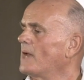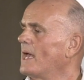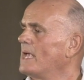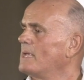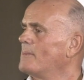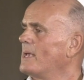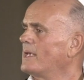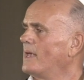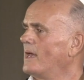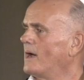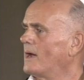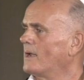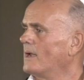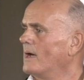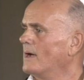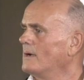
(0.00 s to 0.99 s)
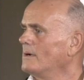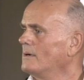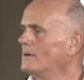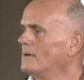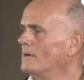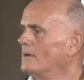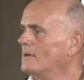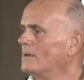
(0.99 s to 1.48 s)
Aimé Guerlain
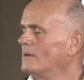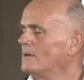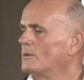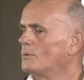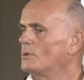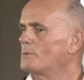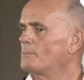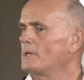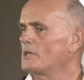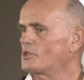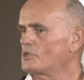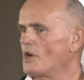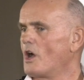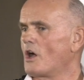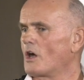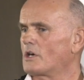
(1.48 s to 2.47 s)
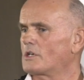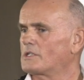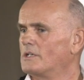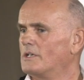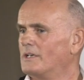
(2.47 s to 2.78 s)
would be shocked